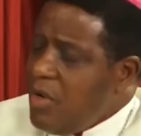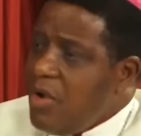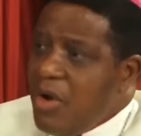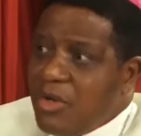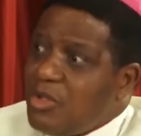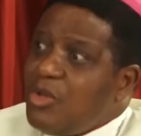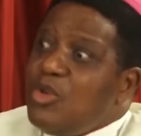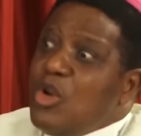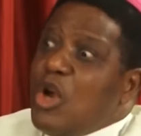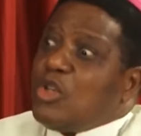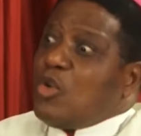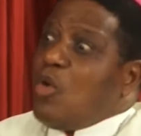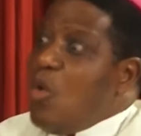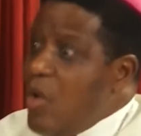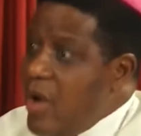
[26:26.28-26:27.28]
you also
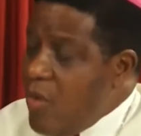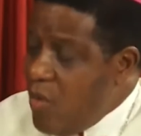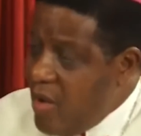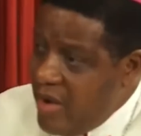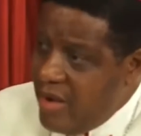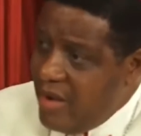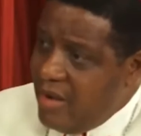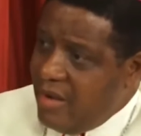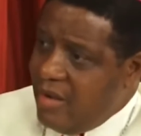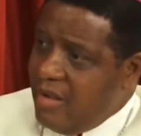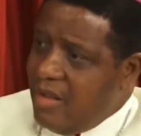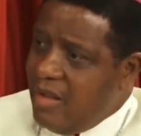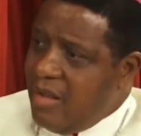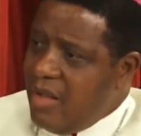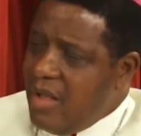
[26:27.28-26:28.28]
not go away?
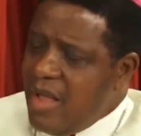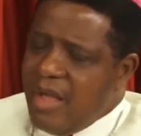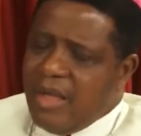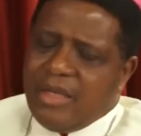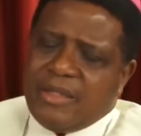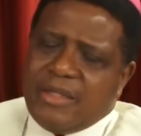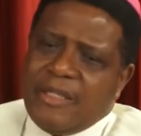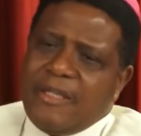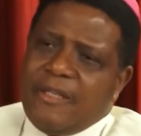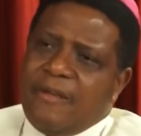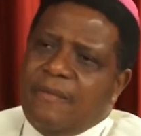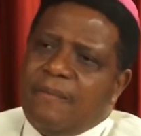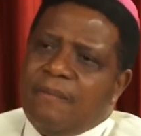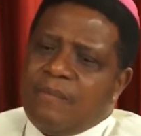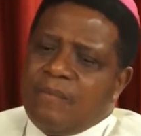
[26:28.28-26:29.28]
You see,